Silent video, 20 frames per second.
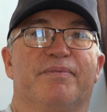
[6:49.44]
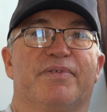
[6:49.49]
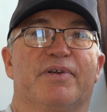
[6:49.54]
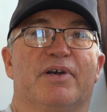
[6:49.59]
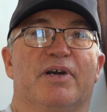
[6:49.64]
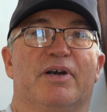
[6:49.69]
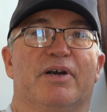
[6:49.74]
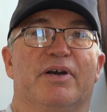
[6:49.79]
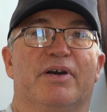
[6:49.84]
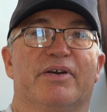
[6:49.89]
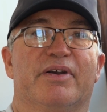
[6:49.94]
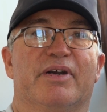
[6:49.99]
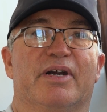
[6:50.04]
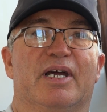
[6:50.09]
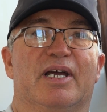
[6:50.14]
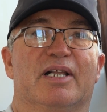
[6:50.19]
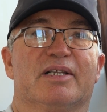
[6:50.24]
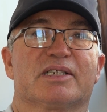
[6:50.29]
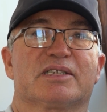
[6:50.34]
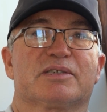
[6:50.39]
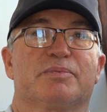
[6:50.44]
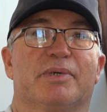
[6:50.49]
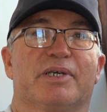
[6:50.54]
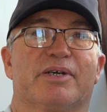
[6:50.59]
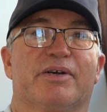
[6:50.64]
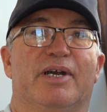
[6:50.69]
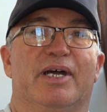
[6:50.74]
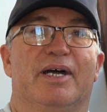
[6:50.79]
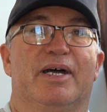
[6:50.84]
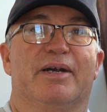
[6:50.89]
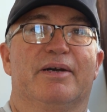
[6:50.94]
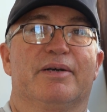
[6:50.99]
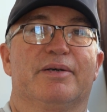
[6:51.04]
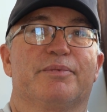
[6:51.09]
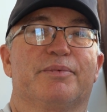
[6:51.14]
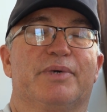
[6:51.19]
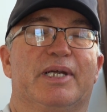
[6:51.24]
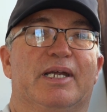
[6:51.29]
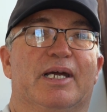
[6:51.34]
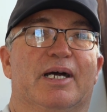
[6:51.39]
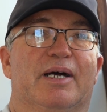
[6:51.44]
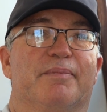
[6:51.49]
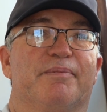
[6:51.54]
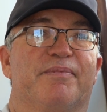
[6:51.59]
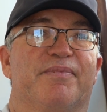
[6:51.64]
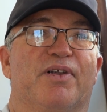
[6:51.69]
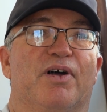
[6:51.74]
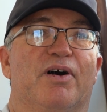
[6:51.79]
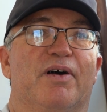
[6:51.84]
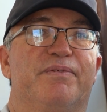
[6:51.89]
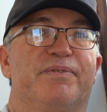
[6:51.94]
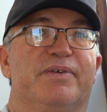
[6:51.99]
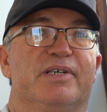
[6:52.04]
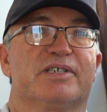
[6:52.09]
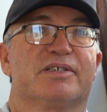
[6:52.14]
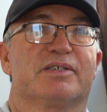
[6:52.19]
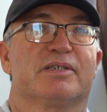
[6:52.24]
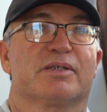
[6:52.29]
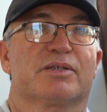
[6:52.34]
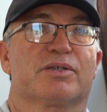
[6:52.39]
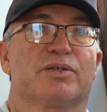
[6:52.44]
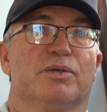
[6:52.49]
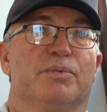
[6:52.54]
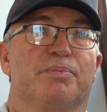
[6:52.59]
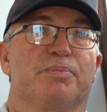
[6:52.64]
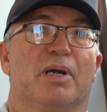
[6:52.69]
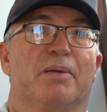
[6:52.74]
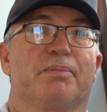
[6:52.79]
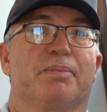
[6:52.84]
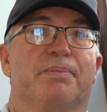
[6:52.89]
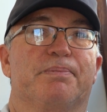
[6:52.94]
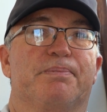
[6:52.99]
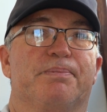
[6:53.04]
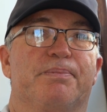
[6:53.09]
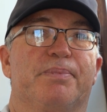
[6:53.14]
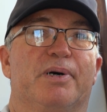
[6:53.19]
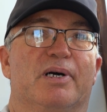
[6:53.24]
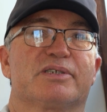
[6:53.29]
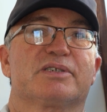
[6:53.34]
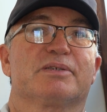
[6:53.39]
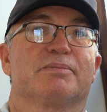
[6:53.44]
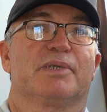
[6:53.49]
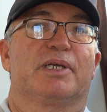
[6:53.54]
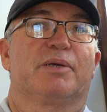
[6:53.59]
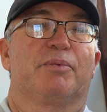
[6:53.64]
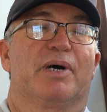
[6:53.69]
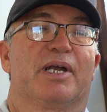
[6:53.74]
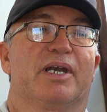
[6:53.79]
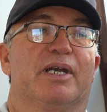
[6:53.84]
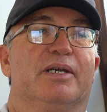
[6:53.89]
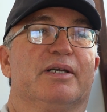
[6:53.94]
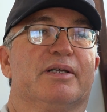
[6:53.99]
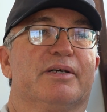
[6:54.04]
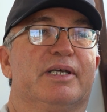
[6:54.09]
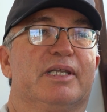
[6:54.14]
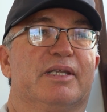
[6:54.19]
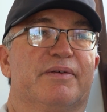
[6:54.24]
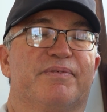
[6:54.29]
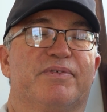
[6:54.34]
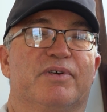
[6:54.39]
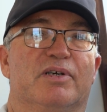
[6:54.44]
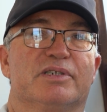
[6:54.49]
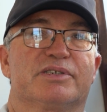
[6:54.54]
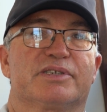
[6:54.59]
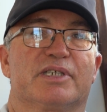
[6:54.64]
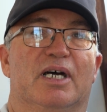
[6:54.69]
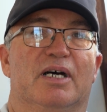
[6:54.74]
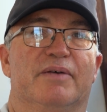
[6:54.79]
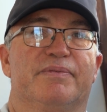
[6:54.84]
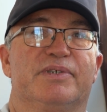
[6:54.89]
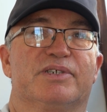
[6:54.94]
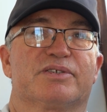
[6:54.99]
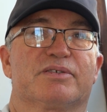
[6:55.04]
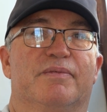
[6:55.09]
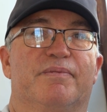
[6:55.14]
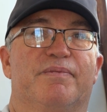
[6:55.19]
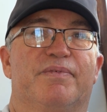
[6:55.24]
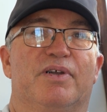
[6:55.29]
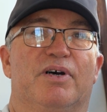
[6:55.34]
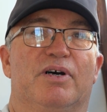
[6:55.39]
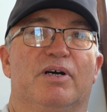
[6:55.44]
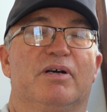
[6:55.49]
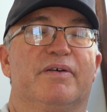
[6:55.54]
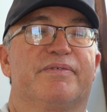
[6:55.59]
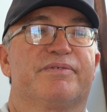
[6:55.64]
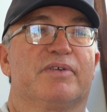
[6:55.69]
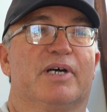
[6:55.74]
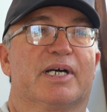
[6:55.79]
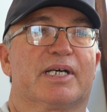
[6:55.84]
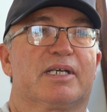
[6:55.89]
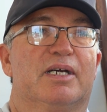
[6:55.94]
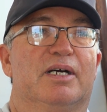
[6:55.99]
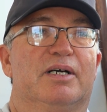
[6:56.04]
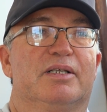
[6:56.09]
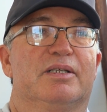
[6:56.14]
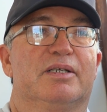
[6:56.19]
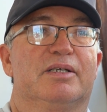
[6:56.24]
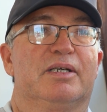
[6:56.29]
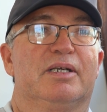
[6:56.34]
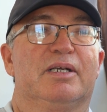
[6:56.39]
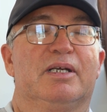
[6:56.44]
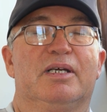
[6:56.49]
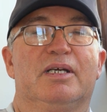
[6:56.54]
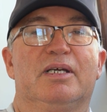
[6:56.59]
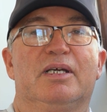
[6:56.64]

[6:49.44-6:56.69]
Florida, Alex McGrath, and we fly fished and caught possibly one of nearly the first sailfish on fly off Duncolin.